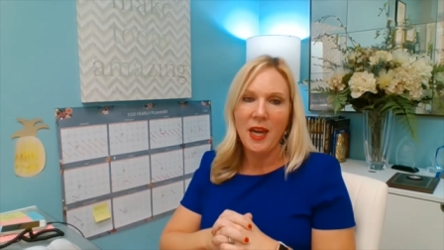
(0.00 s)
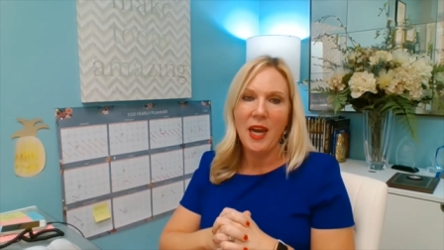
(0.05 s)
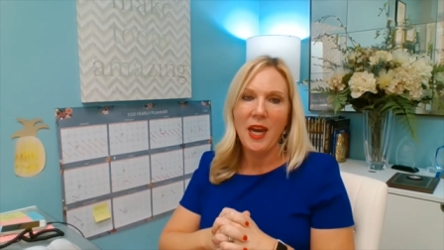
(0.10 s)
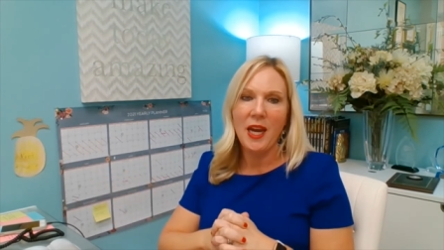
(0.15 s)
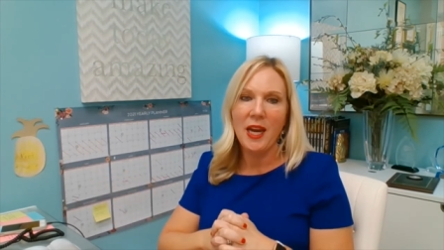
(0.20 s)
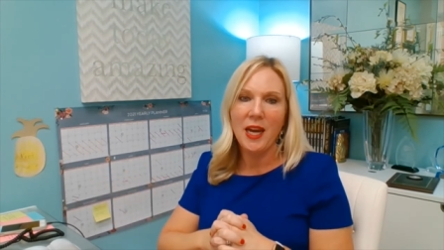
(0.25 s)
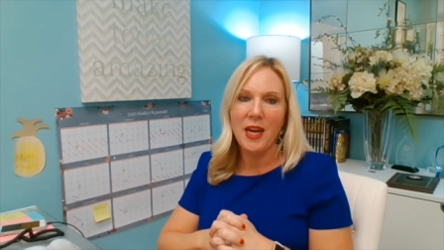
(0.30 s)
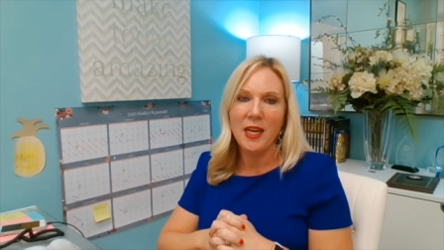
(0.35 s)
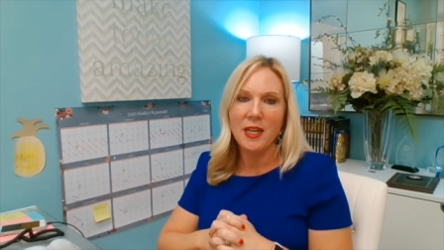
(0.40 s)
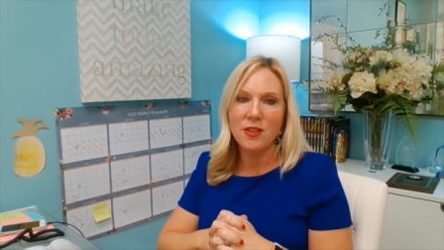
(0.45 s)

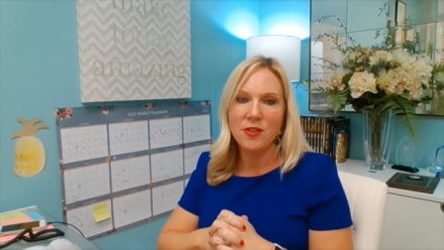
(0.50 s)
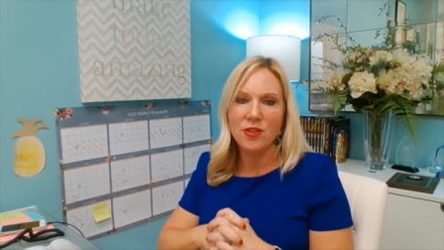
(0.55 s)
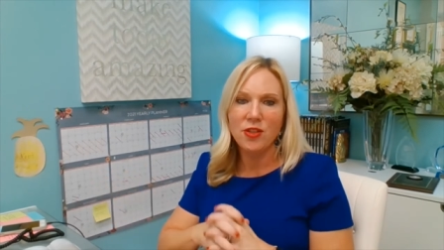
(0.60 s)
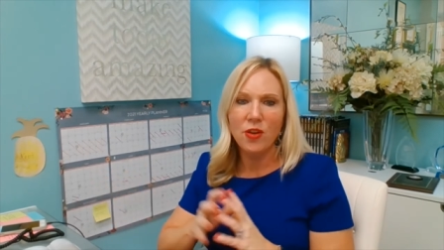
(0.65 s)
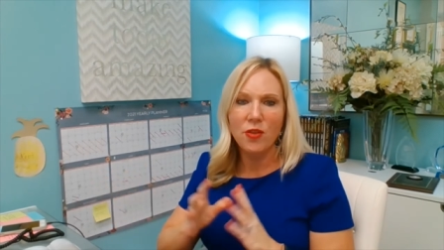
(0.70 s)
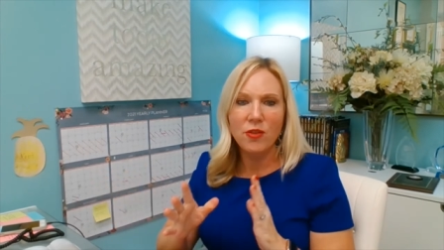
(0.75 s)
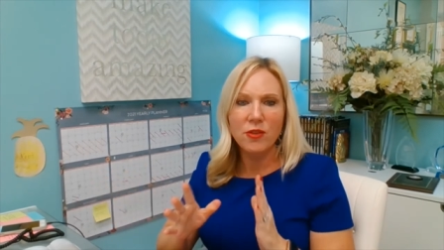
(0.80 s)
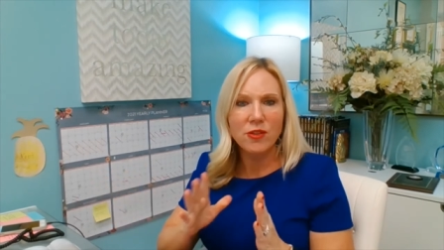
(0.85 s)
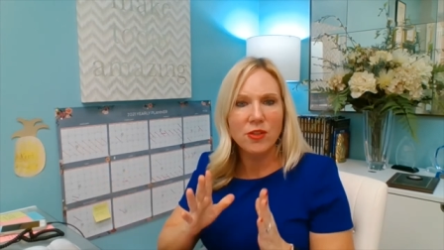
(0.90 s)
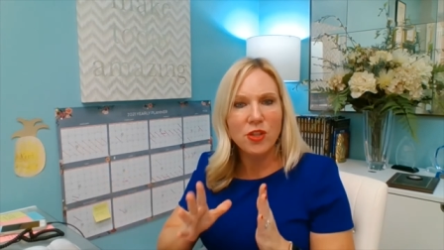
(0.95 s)
And so
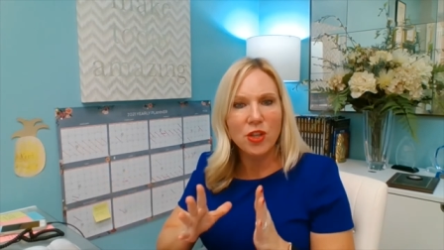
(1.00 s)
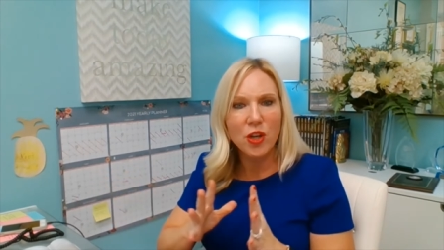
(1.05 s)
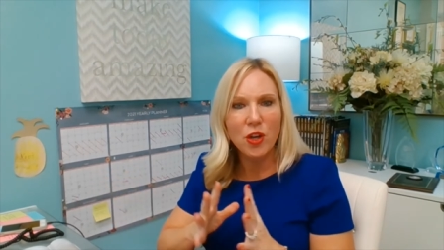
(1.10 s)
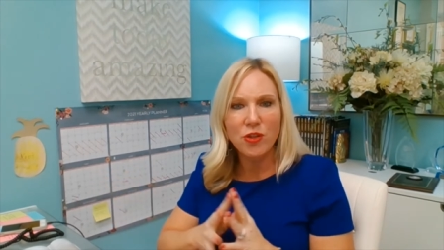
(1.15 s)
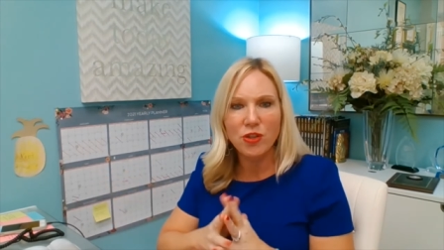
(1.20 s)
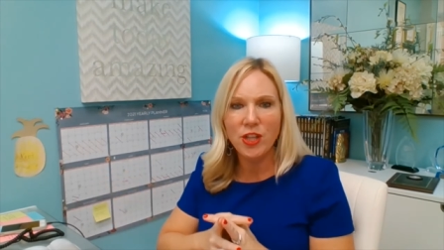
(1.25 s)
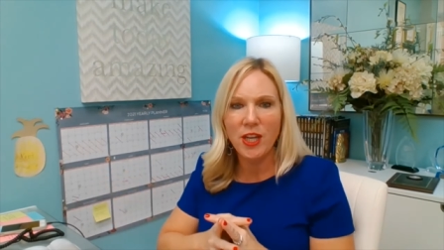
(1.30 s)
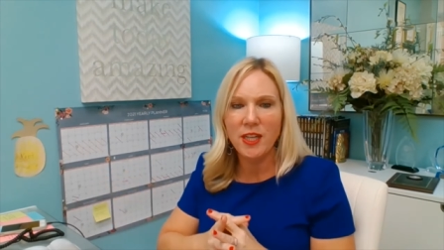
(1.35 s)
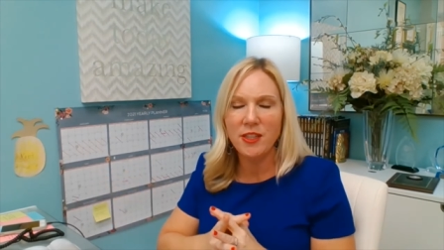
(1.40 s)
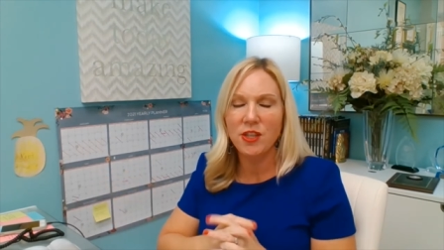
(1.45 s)
there's
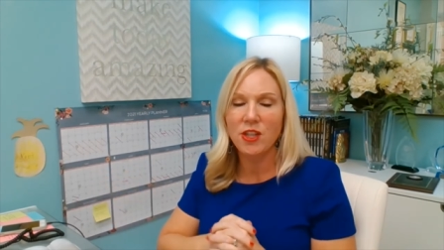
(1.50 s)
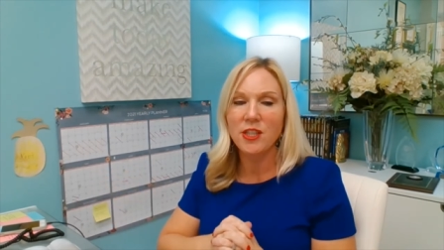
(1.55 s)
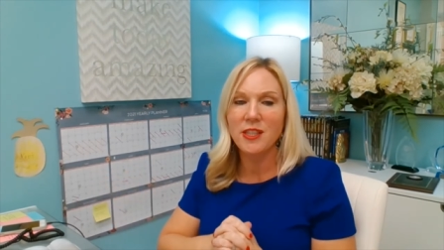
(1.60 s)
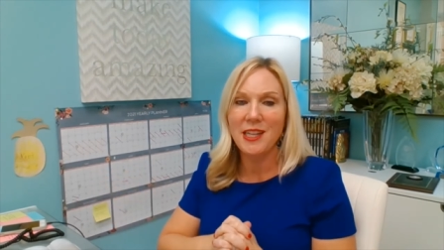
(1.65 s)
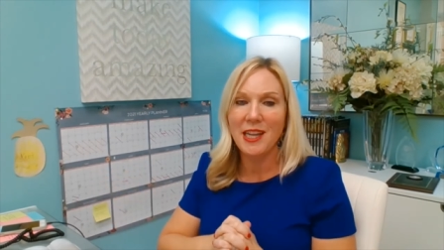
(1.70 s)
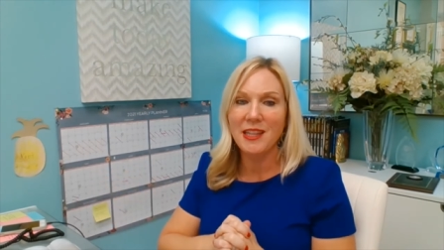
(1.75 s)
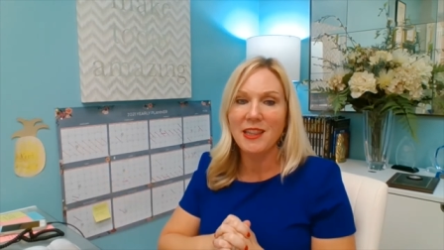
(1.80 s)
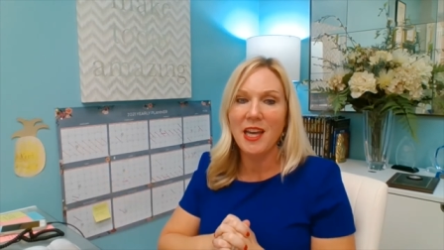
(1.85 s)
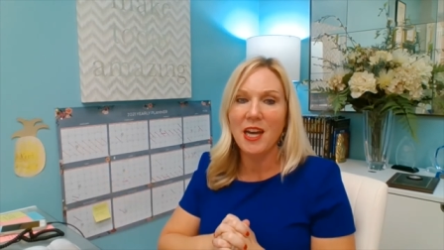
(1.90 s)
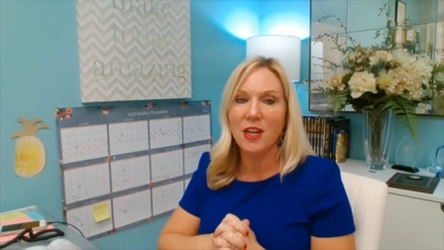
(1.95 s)
negotiations
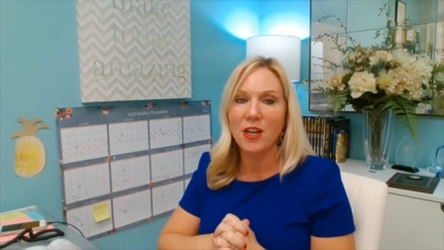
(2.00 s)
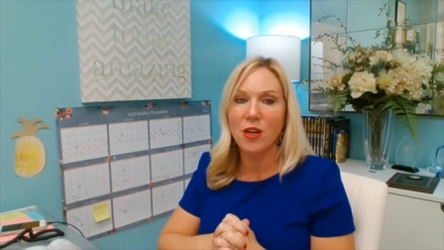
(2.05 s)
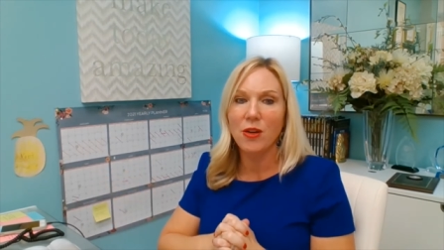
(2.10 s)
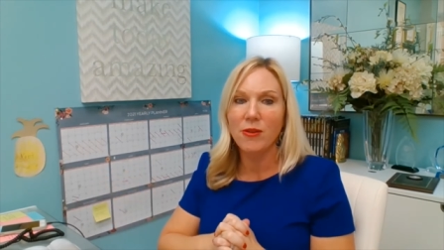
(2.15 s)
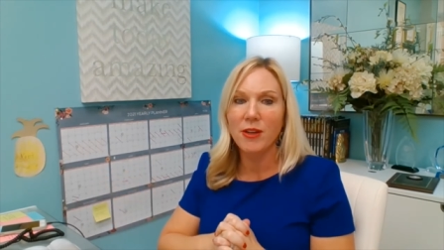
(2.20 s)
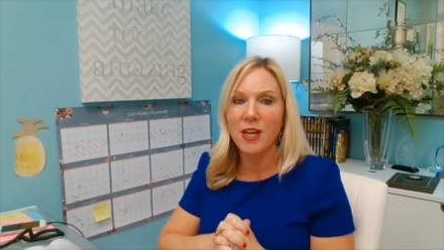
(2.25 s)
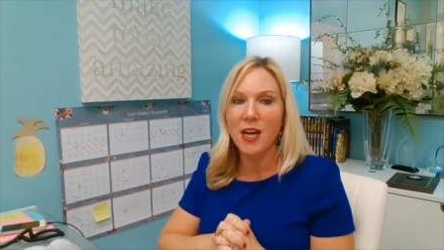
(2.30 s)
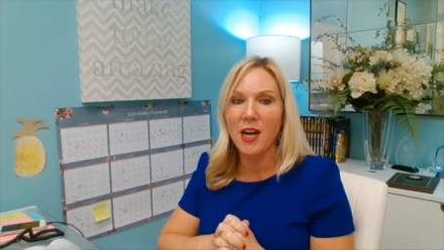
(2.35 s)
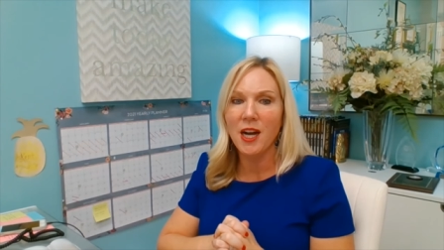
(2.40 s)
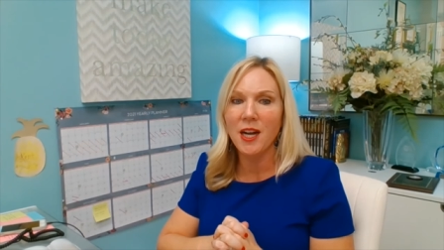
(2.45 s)
like that
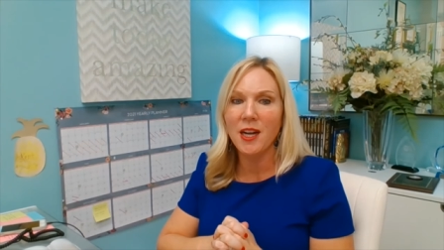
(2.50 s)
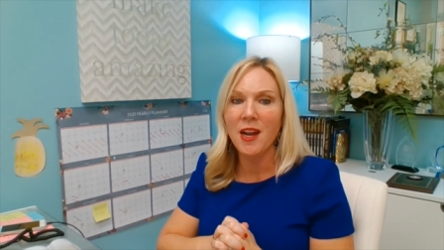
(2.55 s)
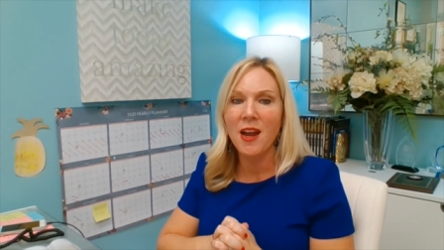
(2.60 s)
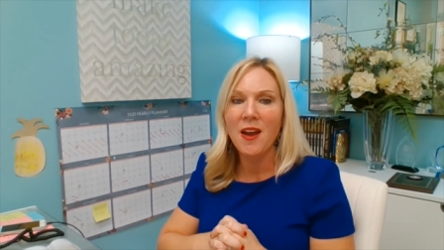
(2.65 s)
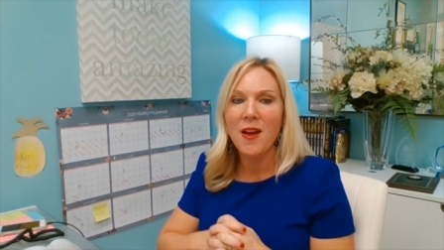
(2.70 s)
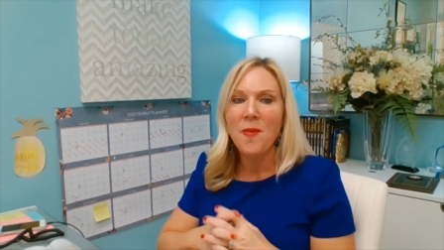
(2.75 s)
going on.